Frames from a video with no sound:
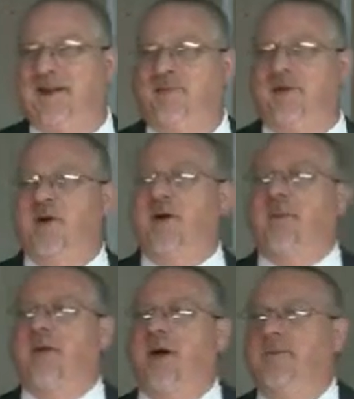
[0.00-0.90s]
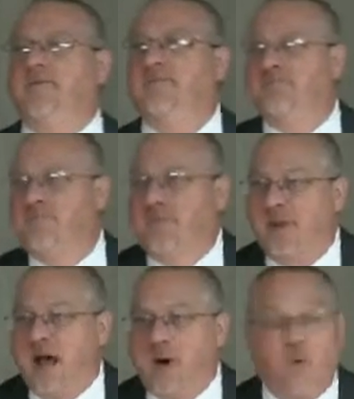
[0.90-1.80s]
if you know what I mean.
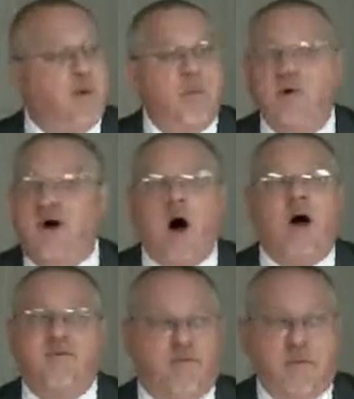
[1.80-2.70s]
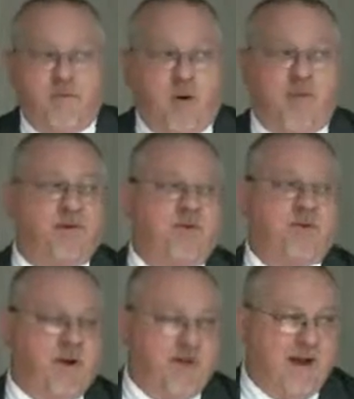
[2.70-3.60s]
I don't want to move on from the
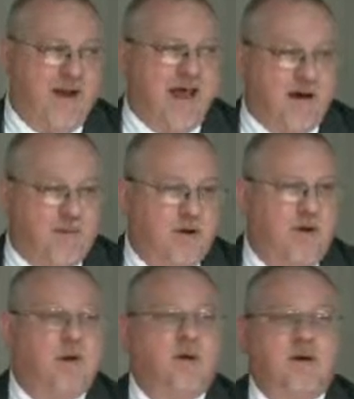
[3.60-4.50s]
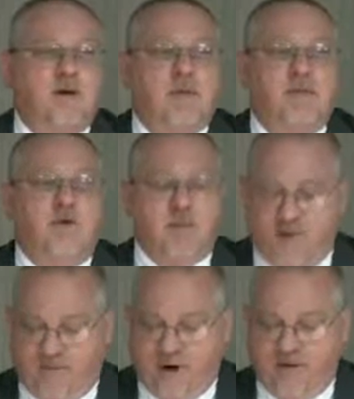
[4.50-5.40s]
perpetuity of the Lamb, but to
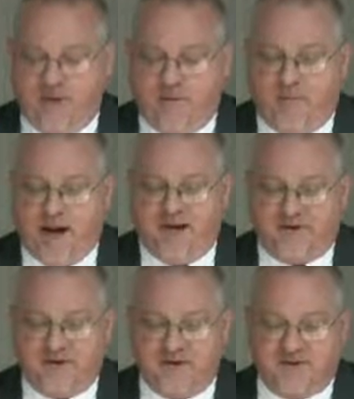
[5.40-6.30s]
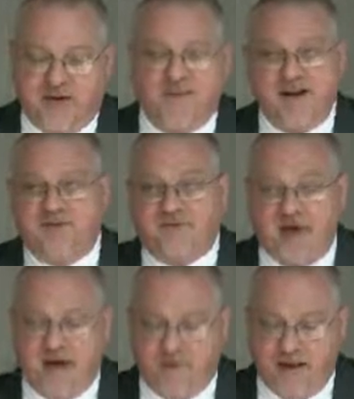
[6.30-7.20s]
move on to other passages. Let me just
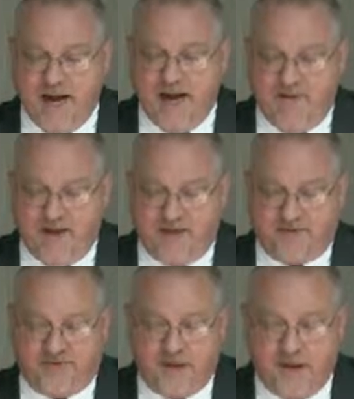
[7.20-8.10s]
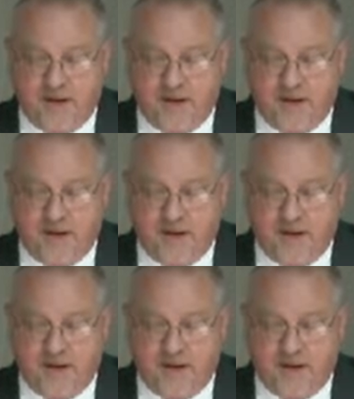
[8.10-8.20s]
say, beginning this